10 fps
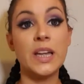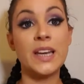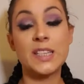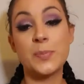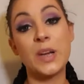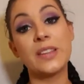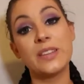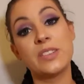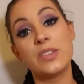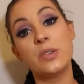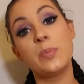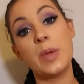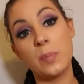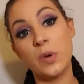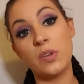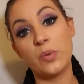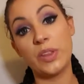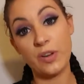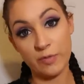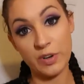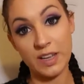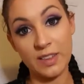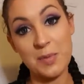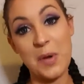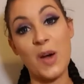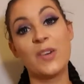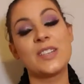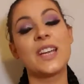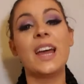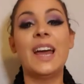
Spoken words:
explain this to people without freaking them out